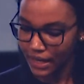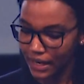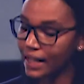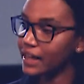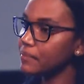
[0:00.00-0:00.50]

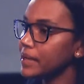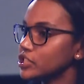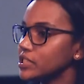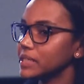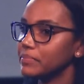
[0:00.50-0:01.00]
Like I
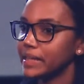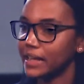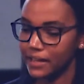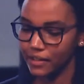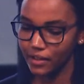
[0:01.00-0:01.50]
mentioned at the
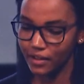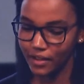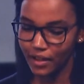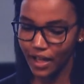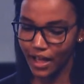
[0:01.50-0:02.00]
beginning,
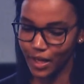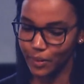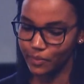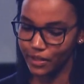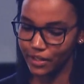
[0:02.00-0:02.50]

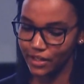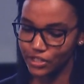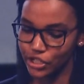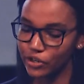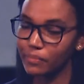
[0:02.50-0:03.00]

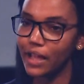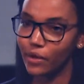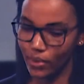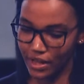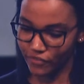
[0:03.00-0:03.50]
Jeremiah
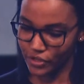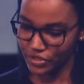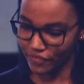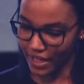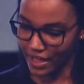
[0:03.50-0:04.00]
1 verse
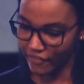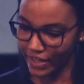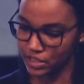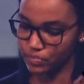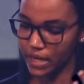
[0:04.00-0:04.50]
5
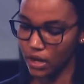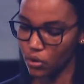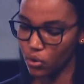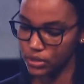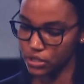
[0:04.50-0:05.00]
has been our
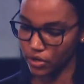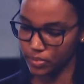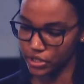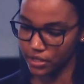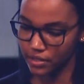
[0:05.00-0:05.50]
core
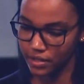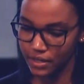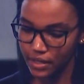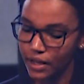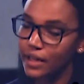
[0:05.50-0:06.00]
scripture.
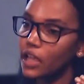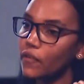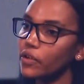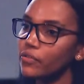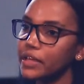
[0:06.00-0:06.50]
If
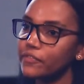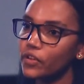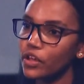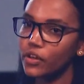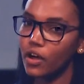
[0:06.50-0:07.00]
you read
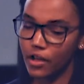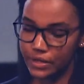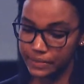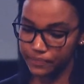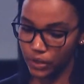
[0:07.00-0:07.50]
further
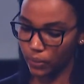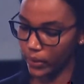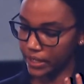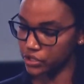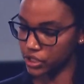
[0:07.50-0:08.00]
on,
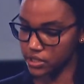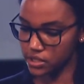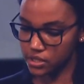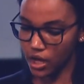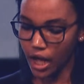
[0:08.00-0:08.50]
when
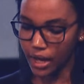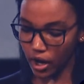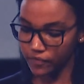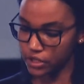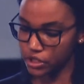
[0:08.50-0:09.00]
Jesus,
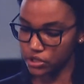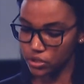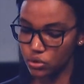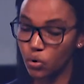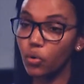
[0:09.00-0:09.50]
after
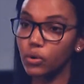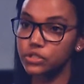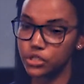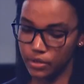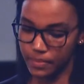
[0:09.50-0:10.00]
Jesus calls
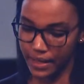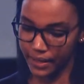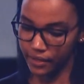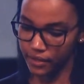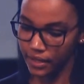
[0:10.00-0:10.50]

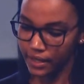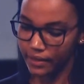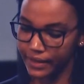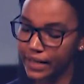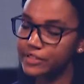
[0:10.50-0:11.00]
Jeremiah,
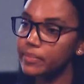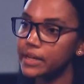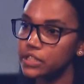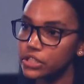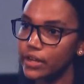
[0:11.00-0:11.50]
he gives him an
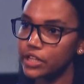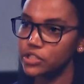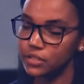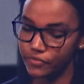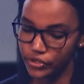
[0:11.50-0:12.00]

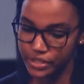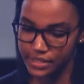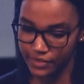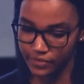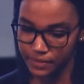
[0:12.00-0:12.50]
instruction in verse
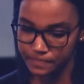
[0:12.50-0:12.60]
7.